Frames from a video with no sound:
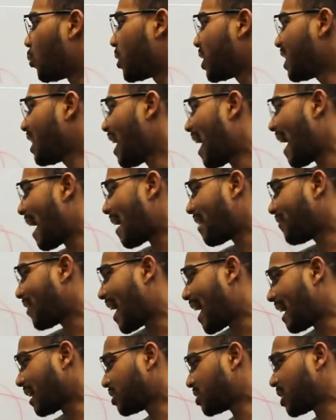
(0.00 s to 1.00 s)
we have
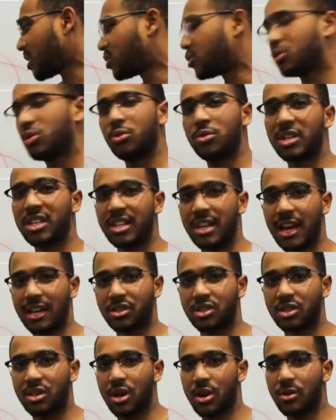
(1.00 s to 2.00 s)
access to the
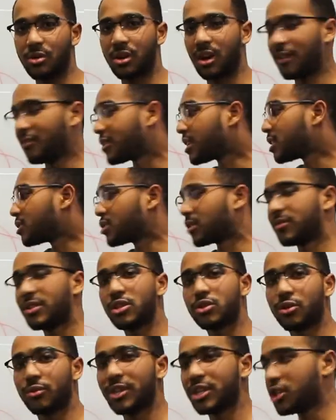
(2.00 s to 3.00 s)
next node of each of
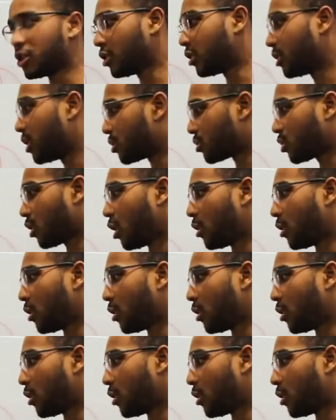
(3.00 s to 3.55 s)
these original nodes.